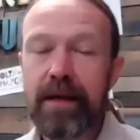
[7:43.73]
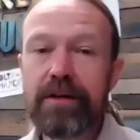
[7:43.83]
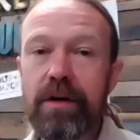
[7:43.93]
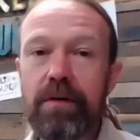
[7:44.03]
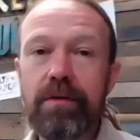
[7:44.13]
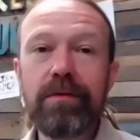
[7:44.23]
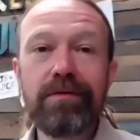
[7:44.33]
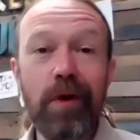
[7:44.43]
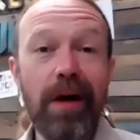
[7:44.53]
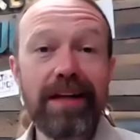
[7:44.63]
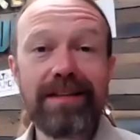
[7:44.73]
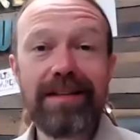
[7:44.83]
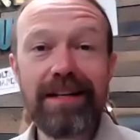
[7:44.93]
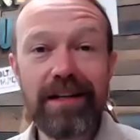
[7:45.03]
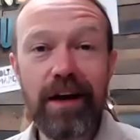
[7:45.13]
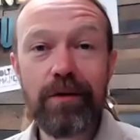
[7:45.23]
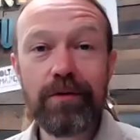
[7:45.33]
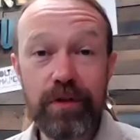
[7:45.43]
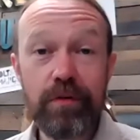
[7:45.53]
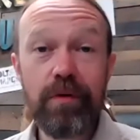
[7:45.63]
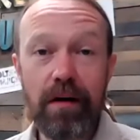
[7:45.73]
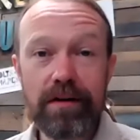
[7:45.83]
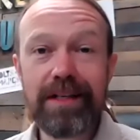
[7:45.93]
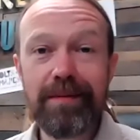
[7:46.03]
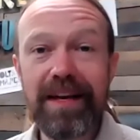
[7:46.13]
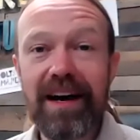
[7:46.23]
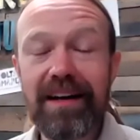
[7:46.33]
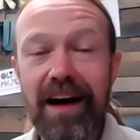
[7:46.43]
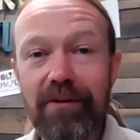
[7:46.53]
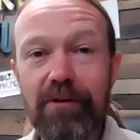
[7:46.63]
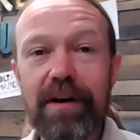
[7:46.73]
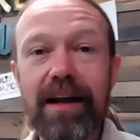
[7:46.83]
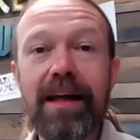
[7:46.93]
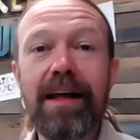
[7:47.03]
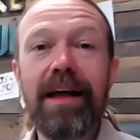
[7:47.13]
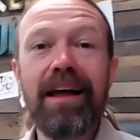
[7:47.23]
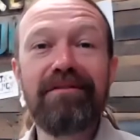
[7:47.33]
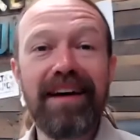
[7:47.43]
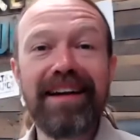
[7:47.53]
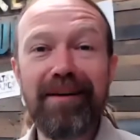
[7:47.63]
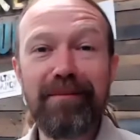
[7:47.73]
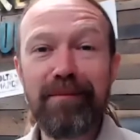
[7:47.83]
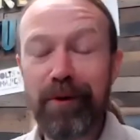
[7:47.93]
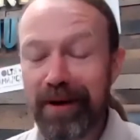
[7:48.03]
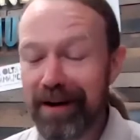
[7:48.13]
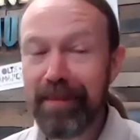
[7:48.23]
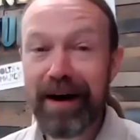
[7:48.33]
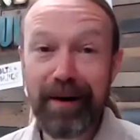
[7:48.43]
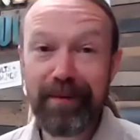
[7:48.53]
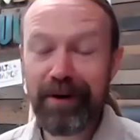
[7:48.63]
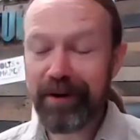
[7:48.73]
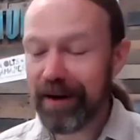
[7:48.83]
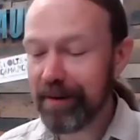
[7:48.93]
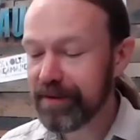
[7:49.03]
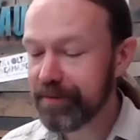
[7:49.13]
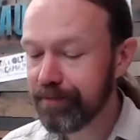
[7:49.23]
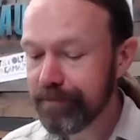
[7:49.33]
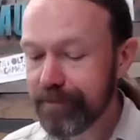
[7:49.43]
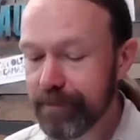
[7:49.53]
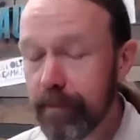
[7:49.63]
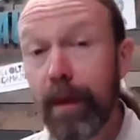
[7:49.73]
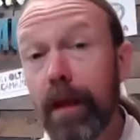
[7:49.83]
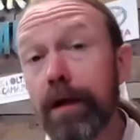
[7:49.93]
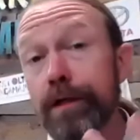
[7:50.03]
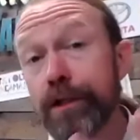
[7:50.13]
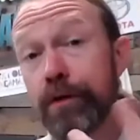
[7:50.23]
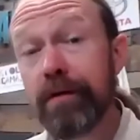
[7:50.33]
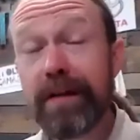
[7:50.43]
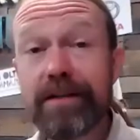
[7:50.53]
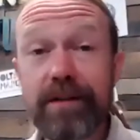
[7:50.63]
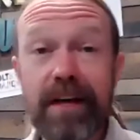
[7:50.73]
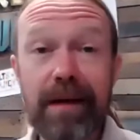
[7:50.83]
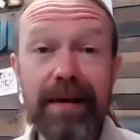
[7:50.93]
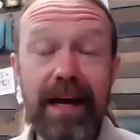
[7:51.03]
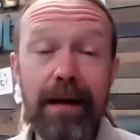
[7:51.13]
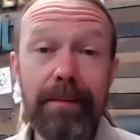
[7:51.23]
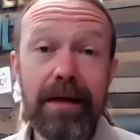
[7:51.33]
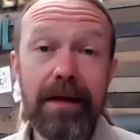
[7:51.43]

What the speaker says: So don't hesitate to go to rcbi.org and find out more about our programs. 2 events are coming up.